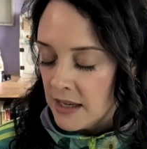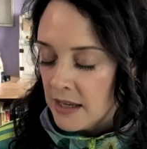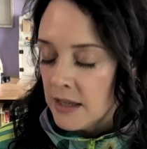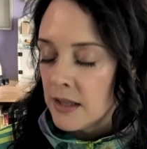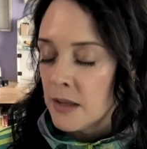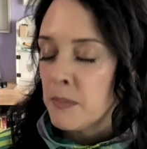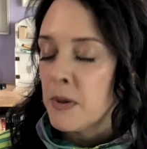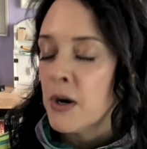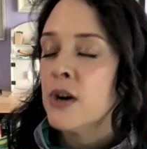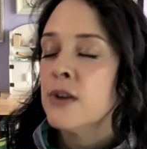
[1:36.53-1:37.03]

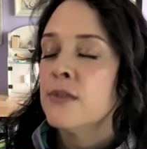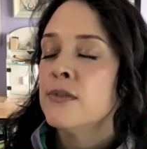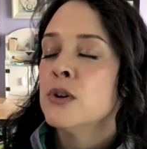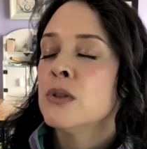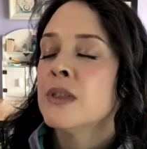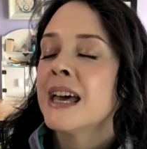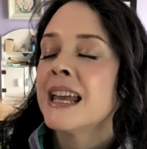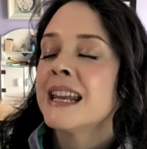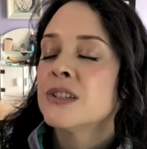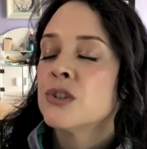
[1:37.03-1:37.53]
The part of you
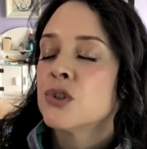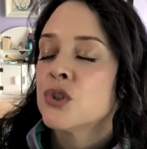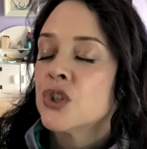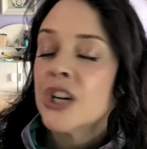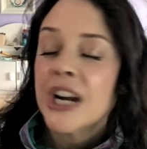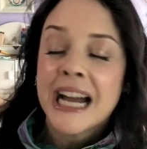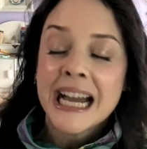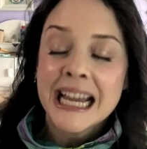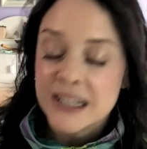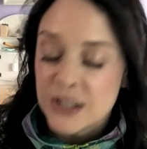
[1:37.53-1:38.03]
that is
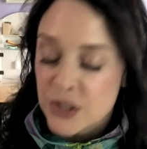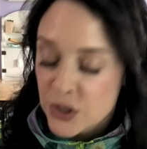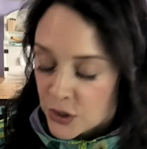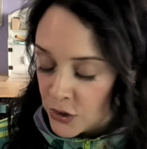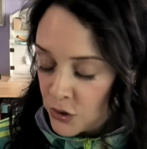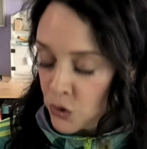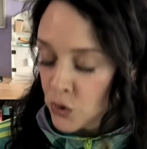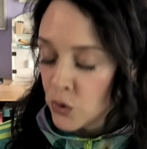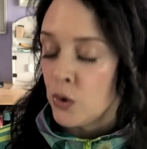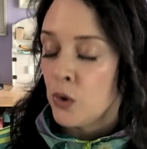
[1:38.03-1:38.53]
trying to
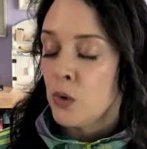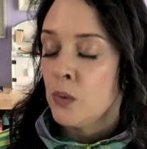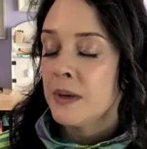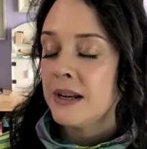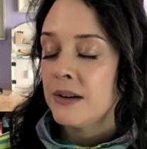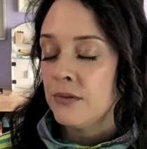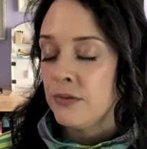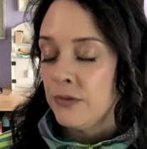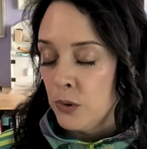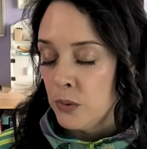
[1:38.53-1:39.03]
control what
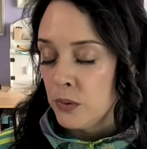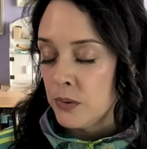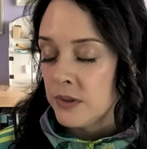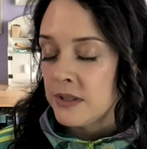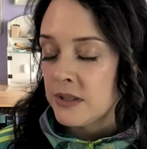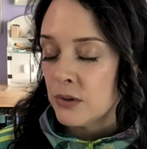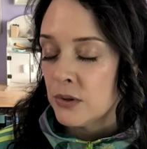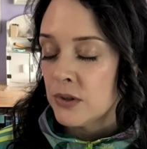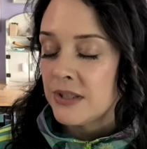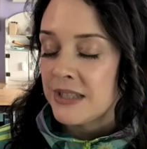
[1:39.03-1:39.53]

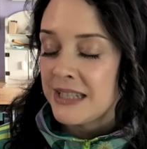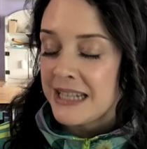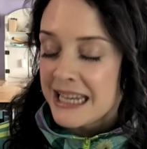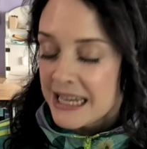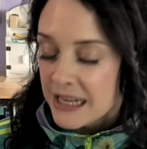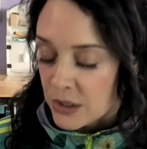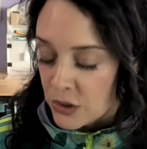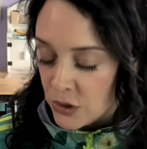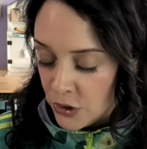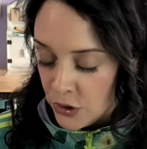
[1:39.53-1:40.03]
unfolds, or
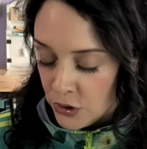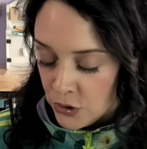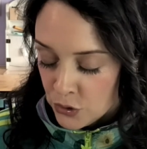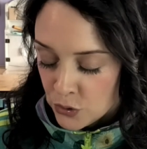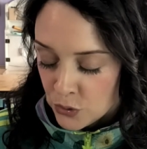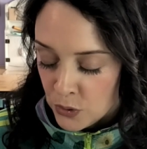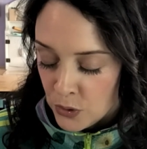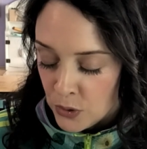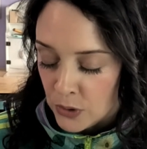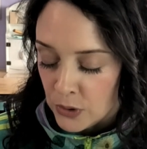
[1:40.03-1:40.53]
seeking to
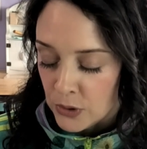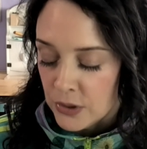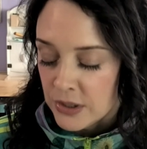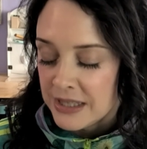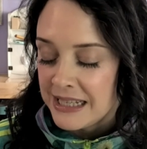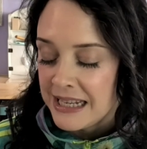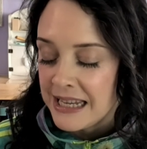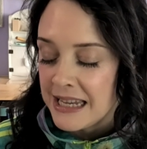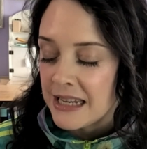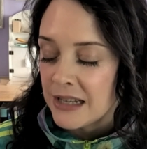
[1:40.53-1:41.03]
control, or
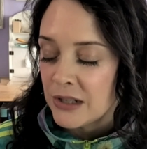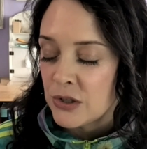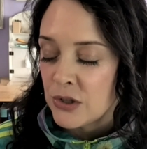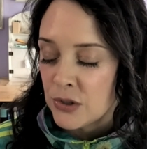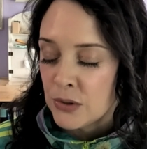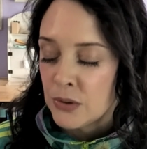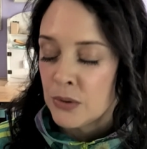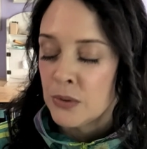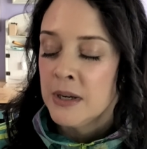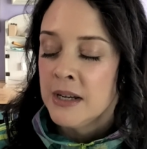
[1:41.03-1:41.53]
seeking
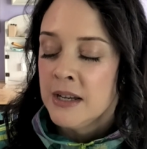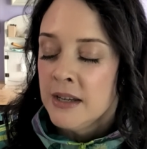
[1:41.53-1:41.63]
to